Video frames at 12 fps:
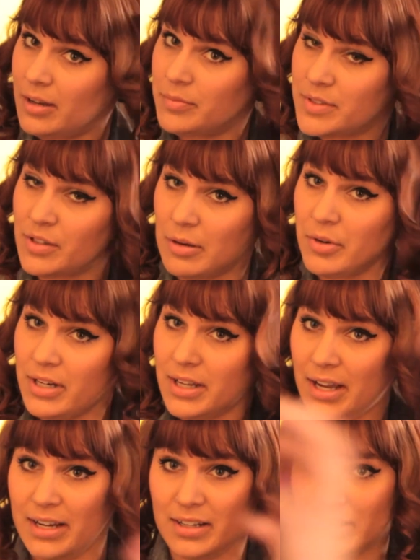So I'm gonna
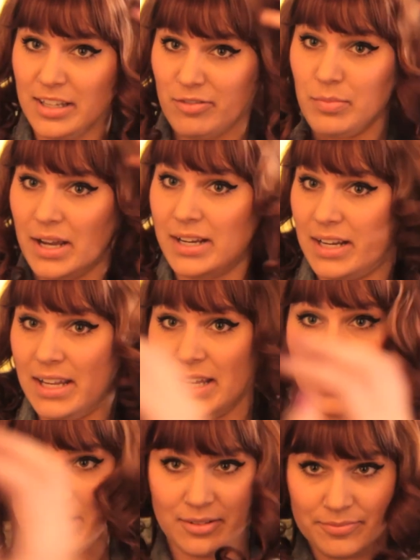kind of leave mine
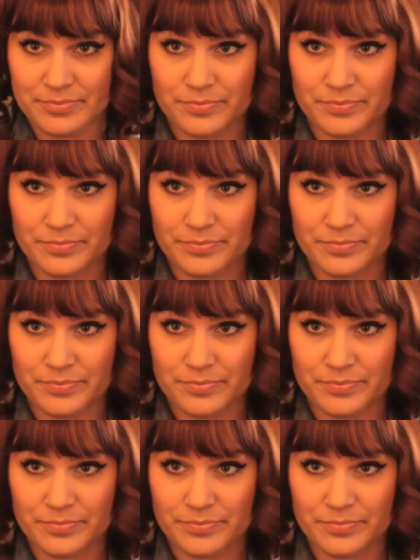in.